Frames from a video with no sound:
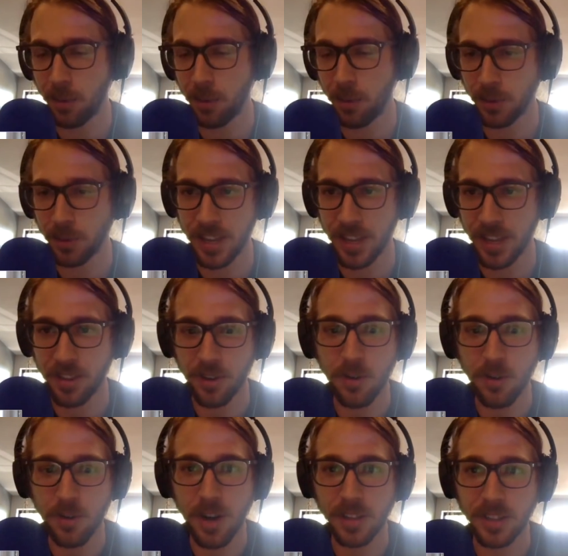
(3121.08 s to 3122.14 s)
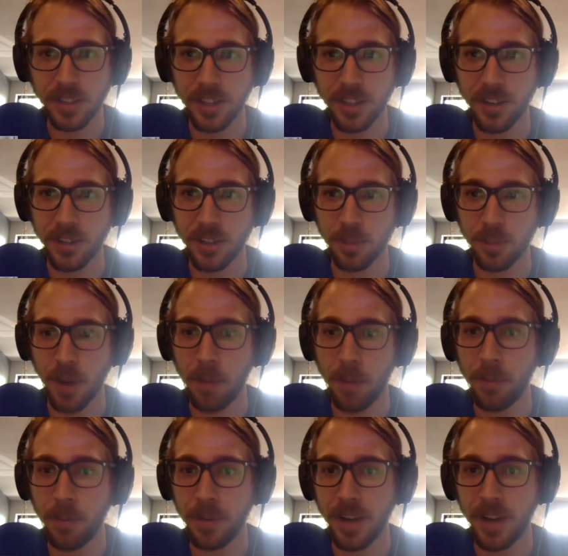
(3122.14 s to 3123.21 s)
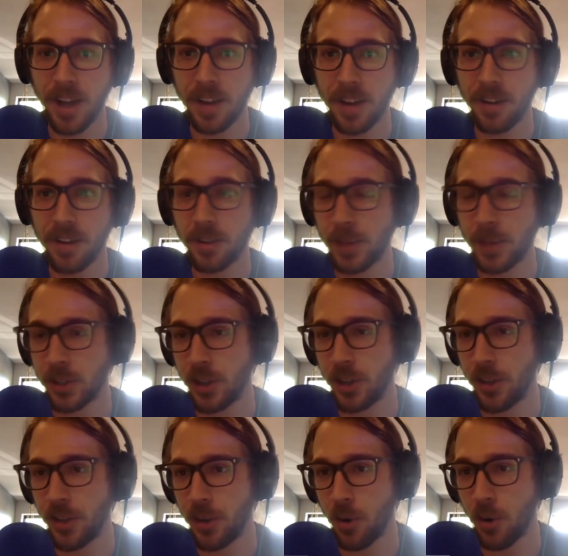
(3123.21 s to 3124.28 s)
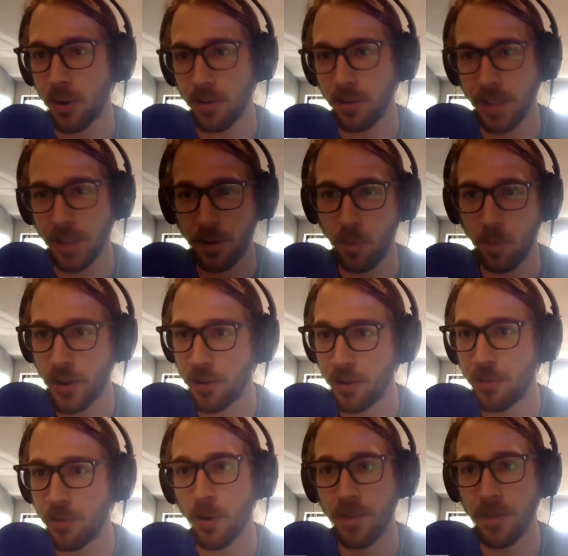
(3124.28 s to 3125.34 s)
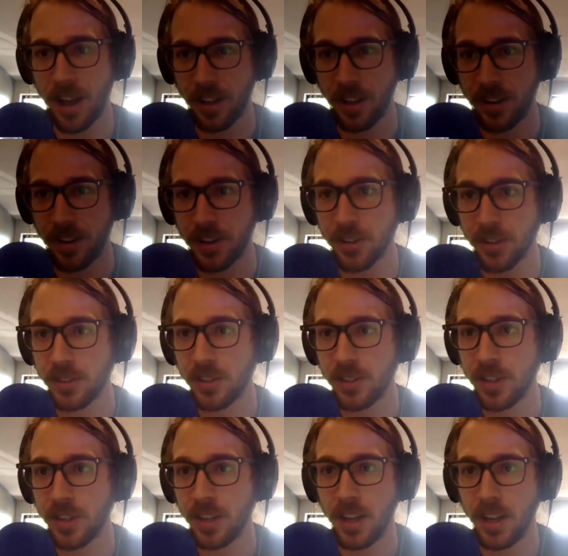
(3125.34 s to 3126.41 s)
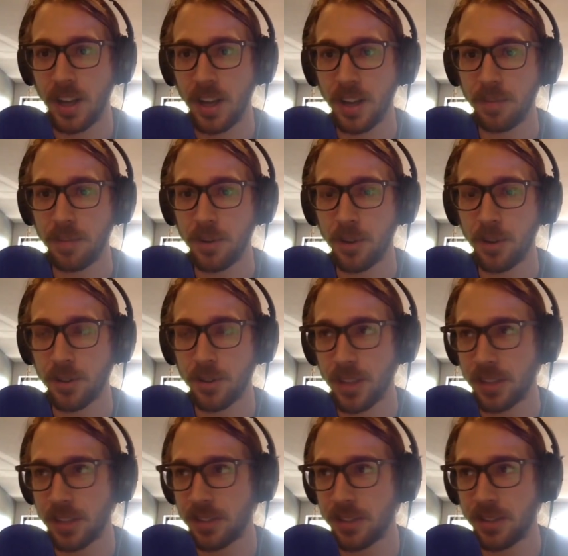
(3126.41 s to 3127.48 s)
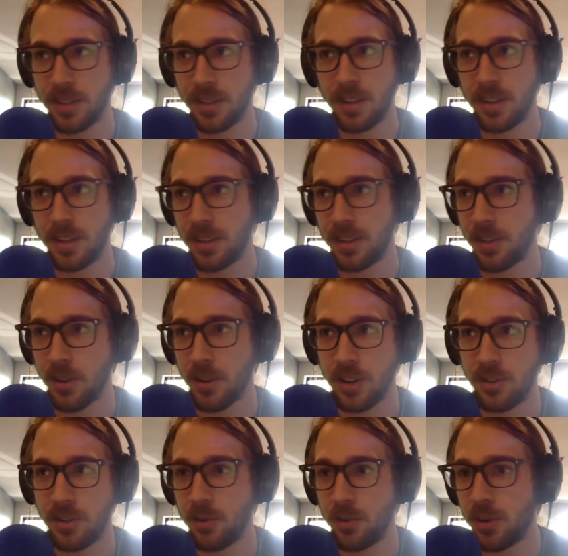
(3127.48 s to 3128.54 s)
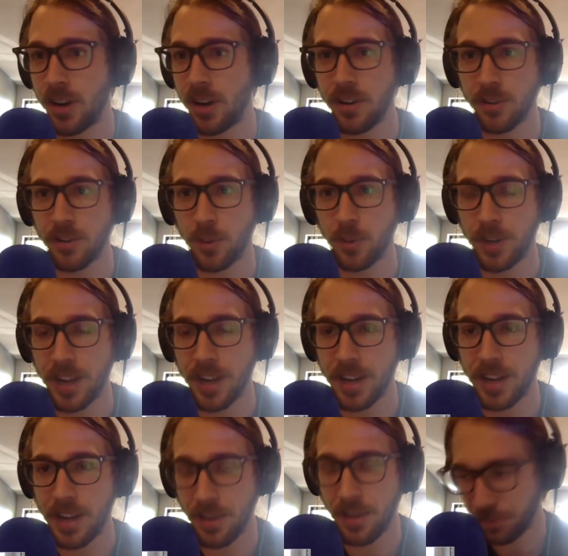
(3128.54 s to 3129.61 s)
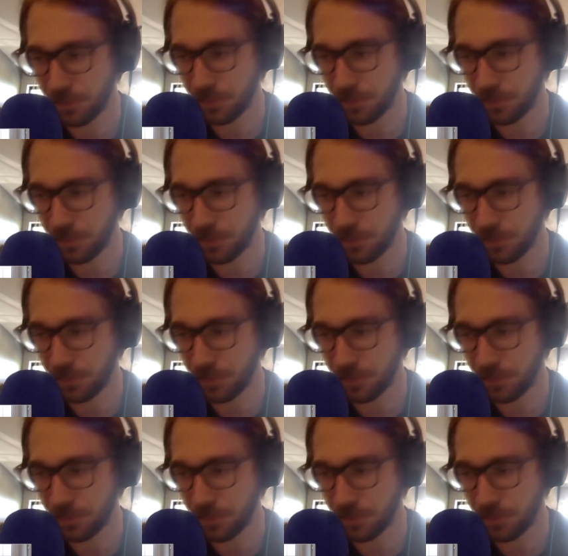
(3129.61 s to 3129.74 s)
will say the nuance here is probably not, especially on the order of like 1 to 4 validators. So that's 32 to 128 ETH.